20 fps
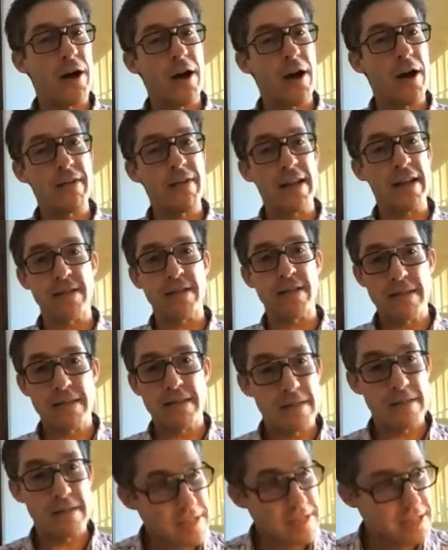had this
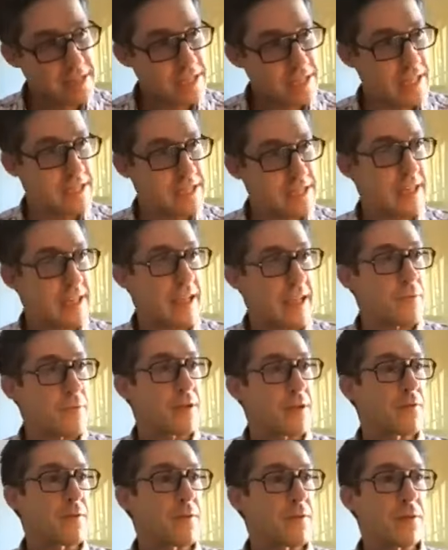discussion yesterday with
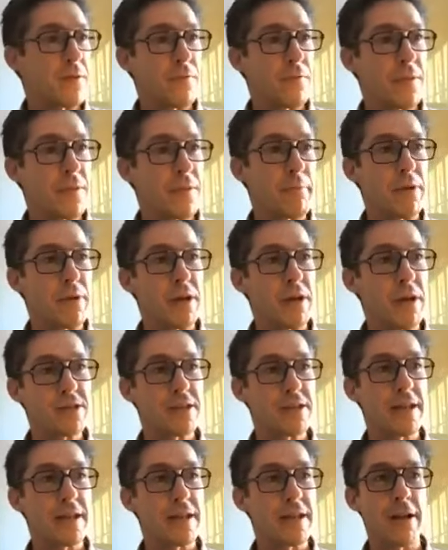that
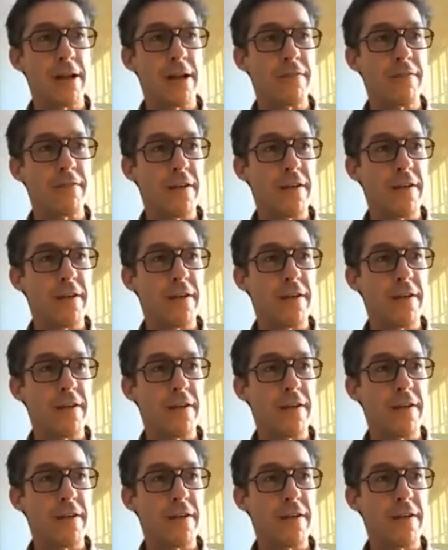person, and I